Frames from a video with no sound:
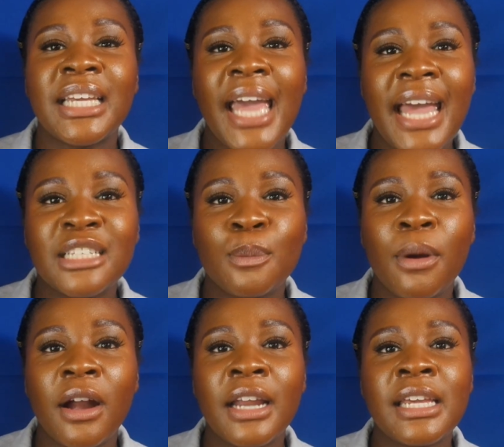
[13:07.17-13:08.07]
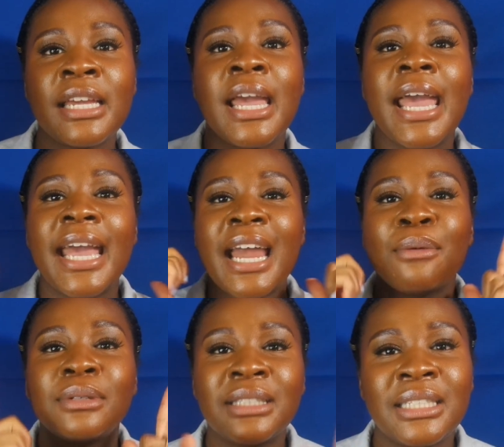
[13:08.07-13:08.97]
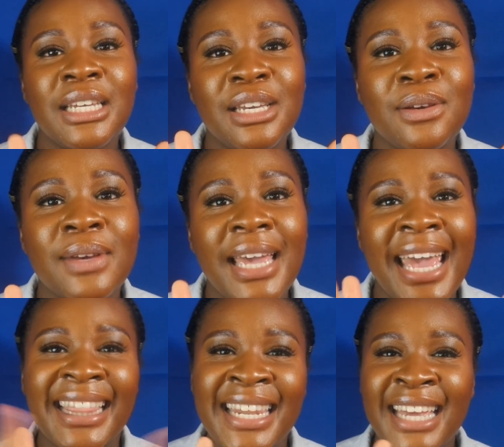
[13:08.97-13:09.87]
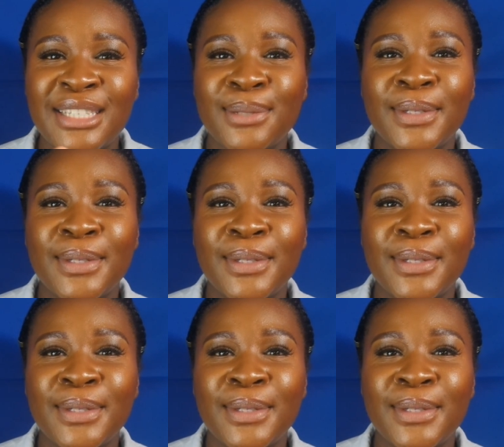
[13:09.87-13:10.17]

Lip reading: cast party, and I will see you at the next